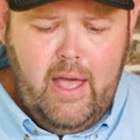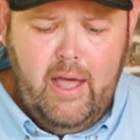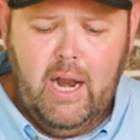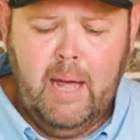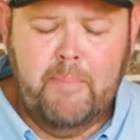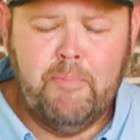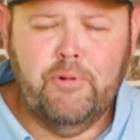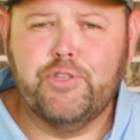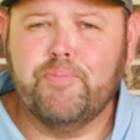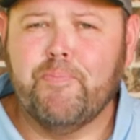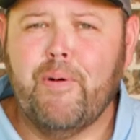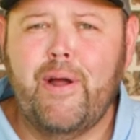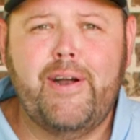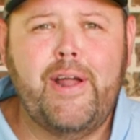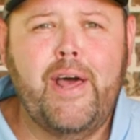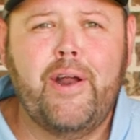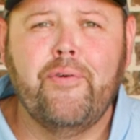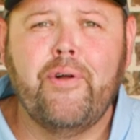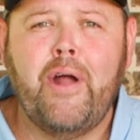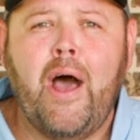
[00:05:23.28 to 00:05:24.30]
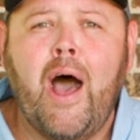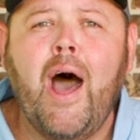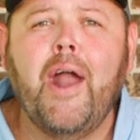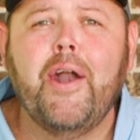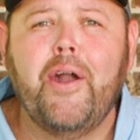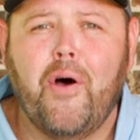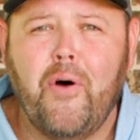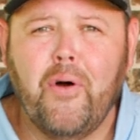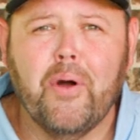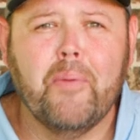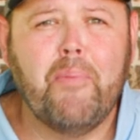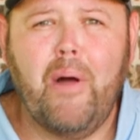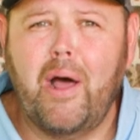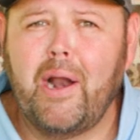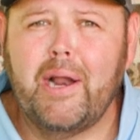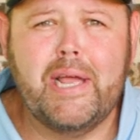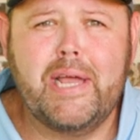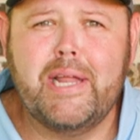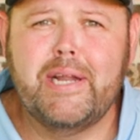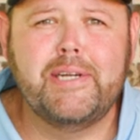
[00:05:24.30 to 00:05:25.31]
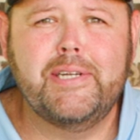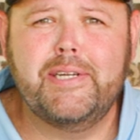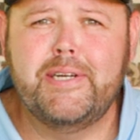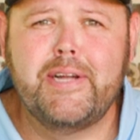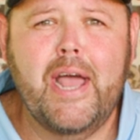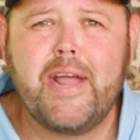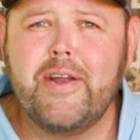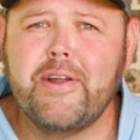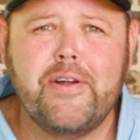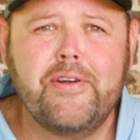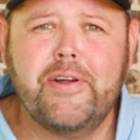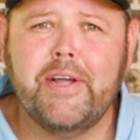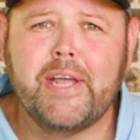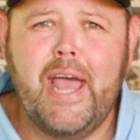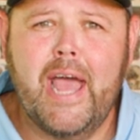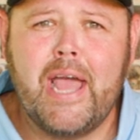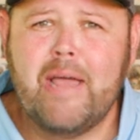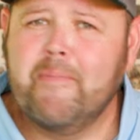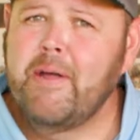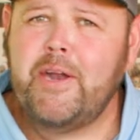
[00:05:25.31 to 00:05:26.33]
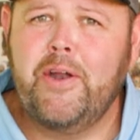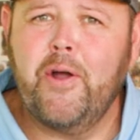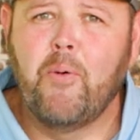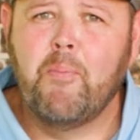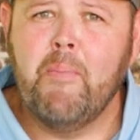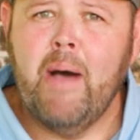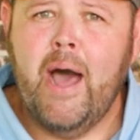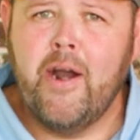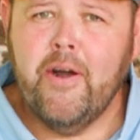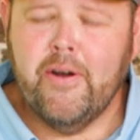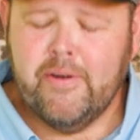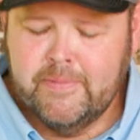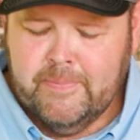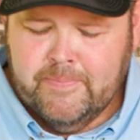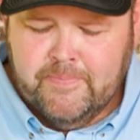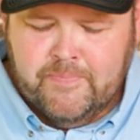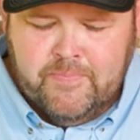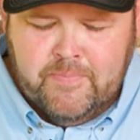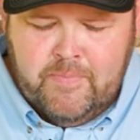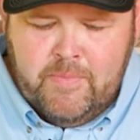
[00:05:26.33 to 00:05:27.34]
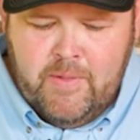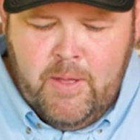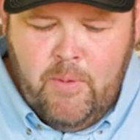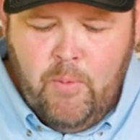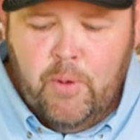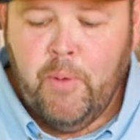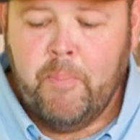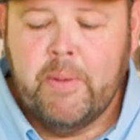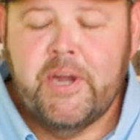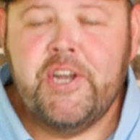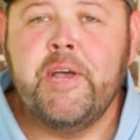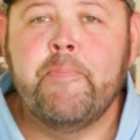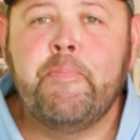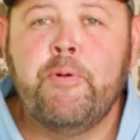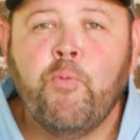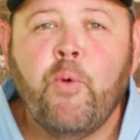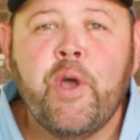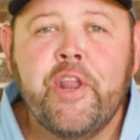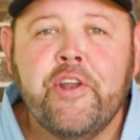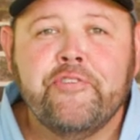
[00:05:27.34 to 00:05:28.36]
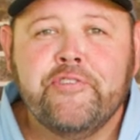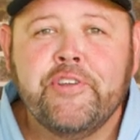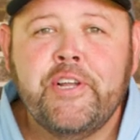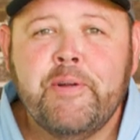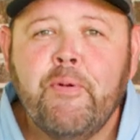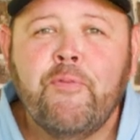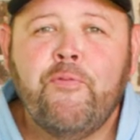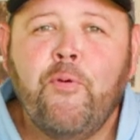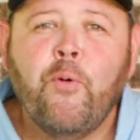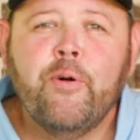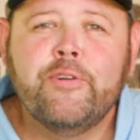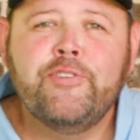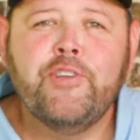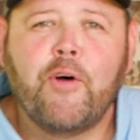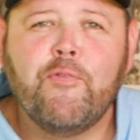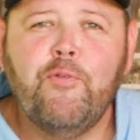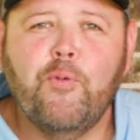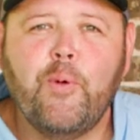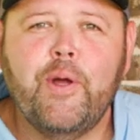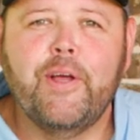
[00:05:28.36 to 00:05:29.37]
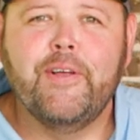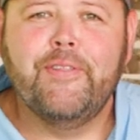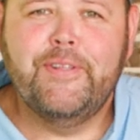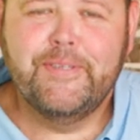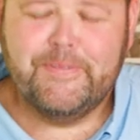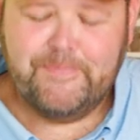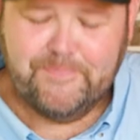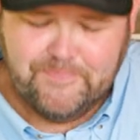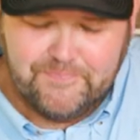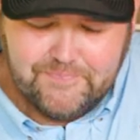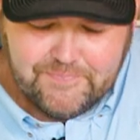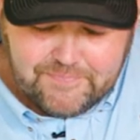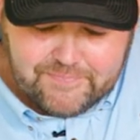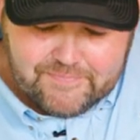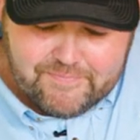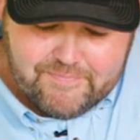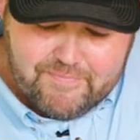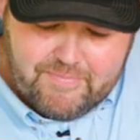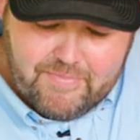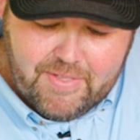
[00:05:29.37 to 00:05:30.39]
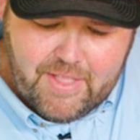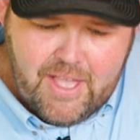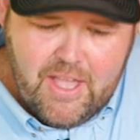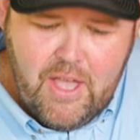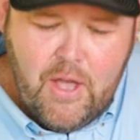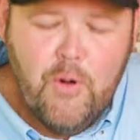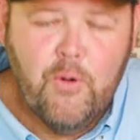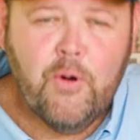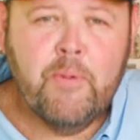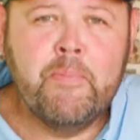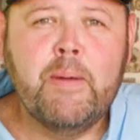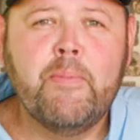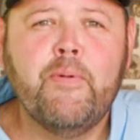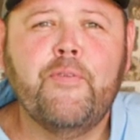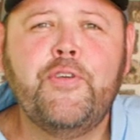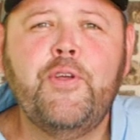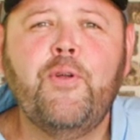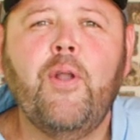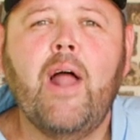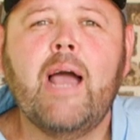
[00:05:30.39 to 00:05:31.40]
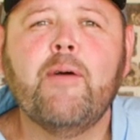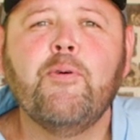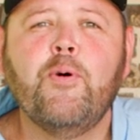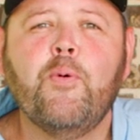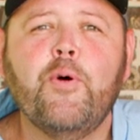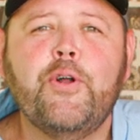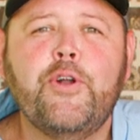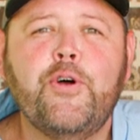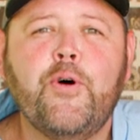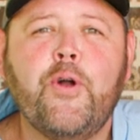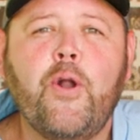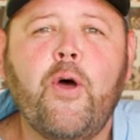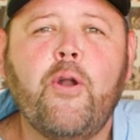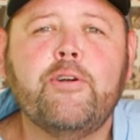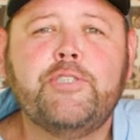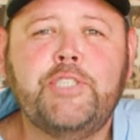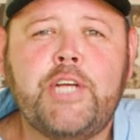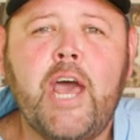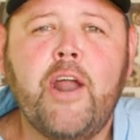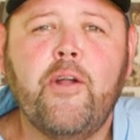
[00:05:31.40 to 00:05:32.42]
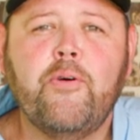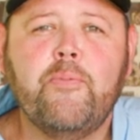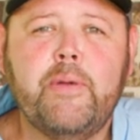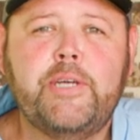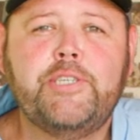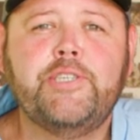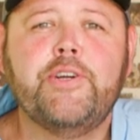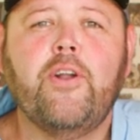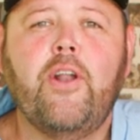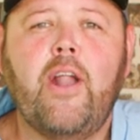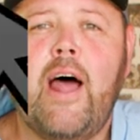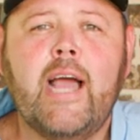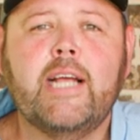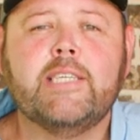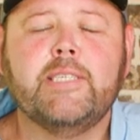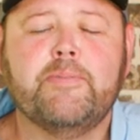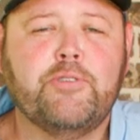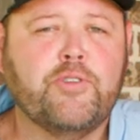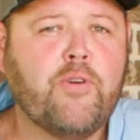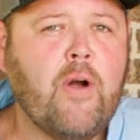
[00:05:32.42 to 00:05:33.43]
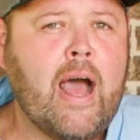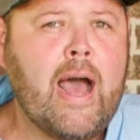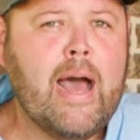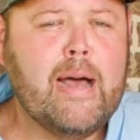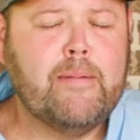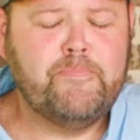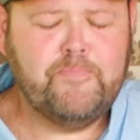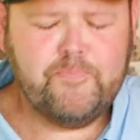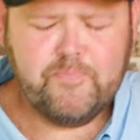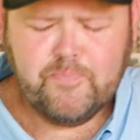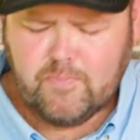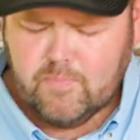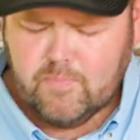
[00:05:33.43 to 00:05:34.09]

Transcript: Hell, I'm going to spread that on a hot dog and probably eat it today during the game. It don't matter. We're gonna be dipping wieners in it before it's over with. Remember, if you like what we're doing on our channel, be sure to like, subscribe,